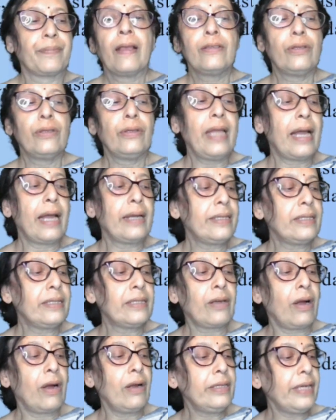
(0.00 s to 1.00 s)
So that
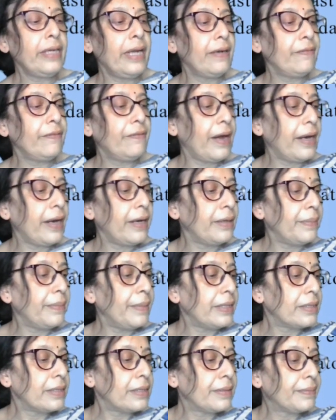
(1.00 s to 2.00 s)
is called
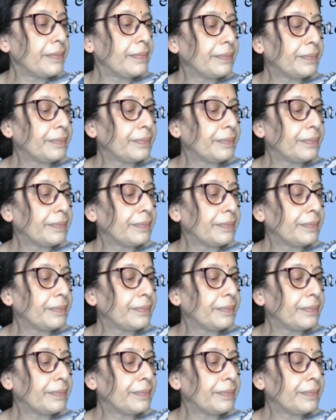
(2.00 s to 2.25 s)
environment.